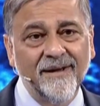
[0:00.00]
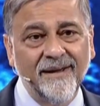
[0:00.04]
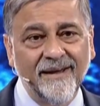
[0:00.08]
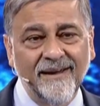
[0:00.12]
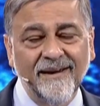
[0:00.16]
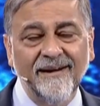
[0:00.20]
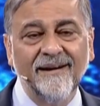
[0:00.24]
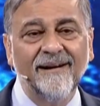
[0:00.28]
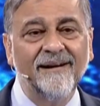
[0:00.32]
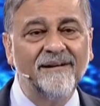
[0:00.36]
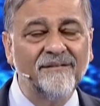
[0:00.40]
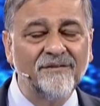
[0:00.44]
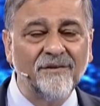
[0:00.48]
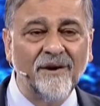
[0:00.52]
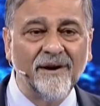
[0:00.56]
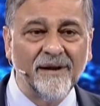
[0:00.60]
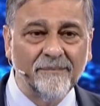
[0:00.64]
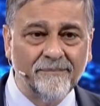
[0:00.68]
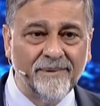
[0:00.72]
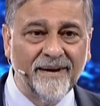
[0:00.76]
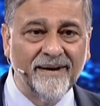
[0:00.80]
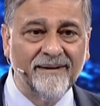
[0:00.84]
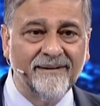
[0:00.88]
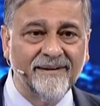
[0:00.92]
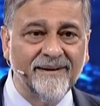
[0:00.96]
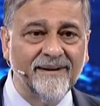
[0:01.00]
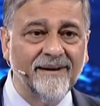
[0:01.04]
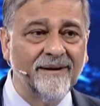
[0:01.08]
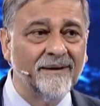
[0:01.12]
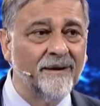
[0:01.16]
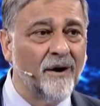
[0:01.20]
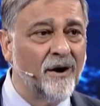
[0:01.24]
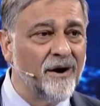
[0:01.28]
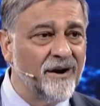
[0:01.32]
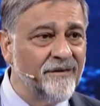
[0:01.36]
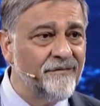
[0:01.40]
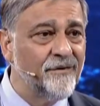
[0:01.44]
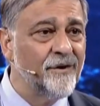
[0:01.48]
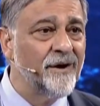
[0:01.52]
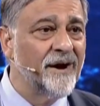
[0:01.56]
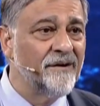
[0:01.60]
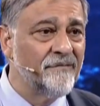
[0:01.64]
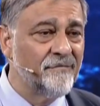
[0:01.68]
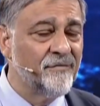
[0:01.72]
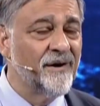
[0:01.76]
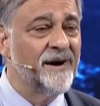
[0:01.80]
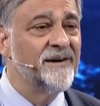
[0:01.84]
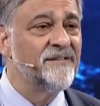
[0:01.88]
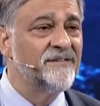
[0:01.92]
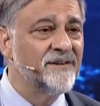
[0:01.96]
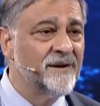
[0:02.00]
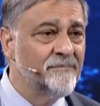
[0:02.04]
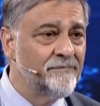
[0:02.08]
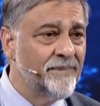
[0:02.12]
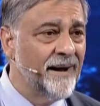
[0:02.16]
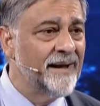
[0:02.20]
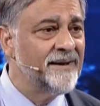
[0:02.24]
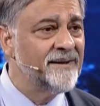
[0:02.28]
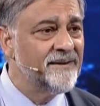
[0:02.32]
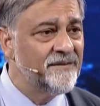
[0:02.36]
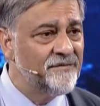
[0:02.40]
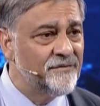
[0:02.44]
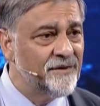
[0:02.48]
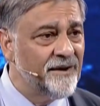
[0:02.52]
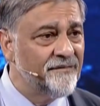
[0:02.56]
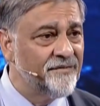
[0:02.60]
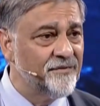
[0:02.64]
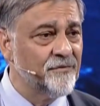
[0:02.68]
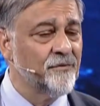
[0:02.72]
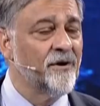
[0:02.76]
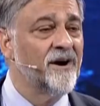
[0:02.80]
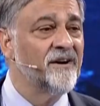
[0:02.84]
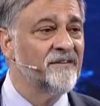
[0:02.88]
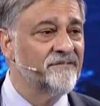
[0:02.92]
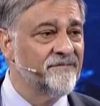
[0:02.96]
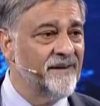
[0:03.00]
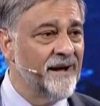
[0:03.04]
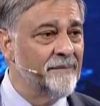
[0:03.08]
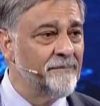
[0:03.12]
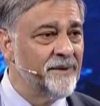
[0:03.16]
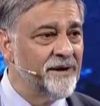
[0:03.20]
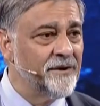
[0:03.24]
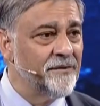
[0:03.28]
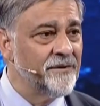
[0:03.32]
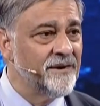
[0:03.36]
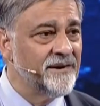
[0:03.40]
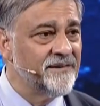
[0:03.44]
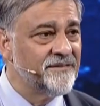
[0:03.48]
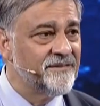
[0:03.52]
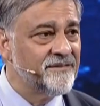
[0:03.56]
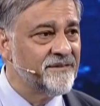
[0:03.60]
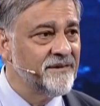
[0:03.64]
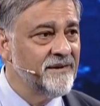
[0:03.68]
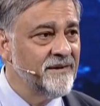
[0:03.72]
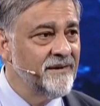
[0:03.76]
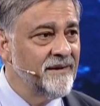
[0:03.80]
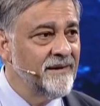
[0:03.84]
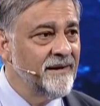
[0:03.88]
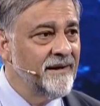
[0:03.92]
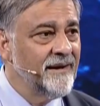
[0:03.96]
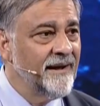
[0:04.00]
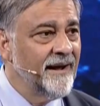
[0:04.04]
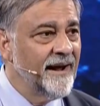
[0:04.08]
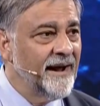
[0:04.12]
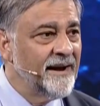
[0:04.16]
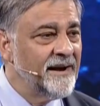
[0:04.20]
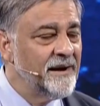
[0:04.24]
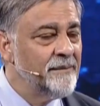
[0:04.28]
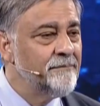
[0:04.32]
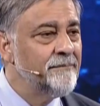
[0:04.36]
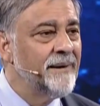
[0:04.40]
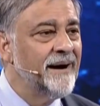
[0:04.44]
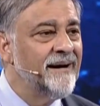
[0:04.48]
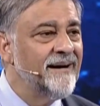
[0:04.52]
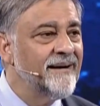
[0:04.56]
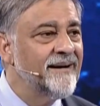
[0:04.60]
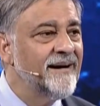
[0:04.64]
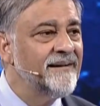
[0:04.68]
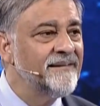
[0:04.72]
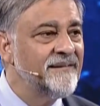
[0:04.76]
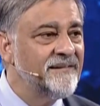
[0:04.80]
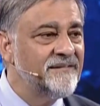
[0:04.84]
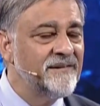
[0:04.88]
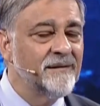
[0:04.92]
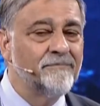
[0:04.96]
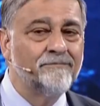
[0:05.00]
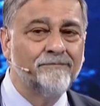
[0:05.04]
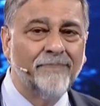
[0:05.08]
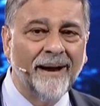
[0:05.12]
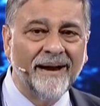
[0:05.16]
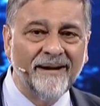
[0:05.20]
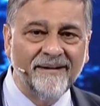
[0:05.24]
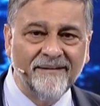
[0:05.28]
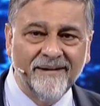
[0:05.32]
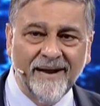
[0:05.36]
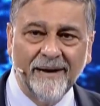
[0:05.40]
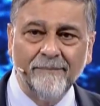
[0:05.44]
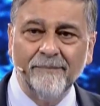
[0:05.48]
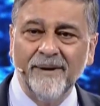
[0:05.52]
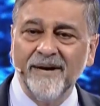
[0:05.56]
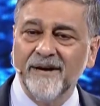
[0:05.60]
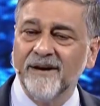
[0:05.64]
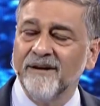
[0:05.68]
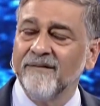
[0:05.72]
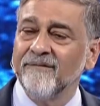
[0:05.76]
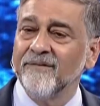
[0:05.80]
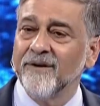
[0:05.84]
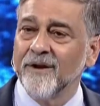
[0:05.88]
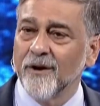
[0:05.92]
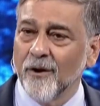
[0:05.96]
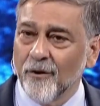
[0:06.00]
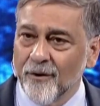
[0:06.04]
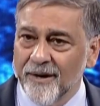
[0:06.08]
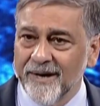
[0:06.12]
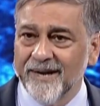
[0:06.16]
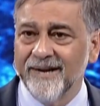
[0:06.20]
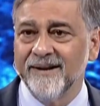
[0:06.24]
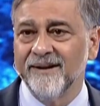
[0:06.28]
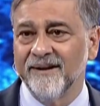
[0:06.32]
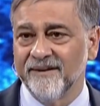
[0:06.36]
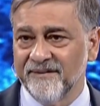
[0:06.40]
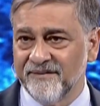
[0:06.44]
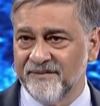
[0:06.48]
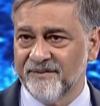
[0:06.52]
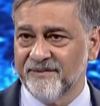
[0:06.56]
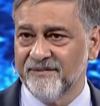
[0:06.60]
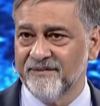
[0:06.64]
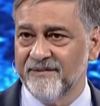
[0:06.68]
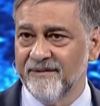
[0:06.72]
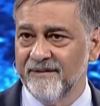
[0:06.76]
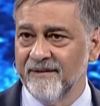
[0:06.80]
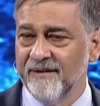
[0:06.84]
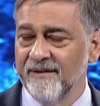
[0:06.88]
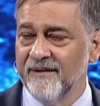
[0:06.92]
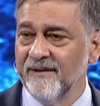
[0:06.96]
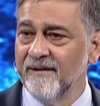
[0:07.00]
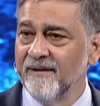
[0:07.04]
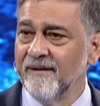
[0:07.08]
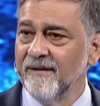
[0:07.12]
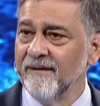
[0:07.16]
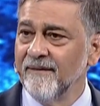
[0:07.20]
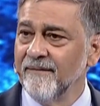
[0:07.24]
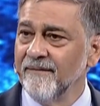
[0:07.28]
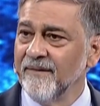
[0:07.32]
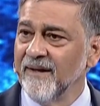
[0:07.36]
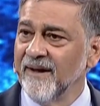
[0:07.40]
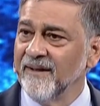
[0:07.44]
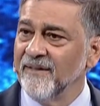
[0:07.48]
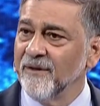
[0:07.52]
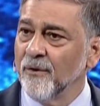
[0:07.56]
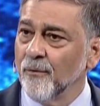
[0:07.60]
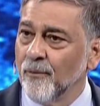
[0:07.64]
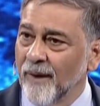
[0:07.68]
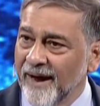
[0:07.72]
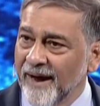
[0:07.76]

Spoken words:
Here, it's not a big deal. All of you have friends, companions, you have strong family units. In America, there's a pandemic of loneliness. In the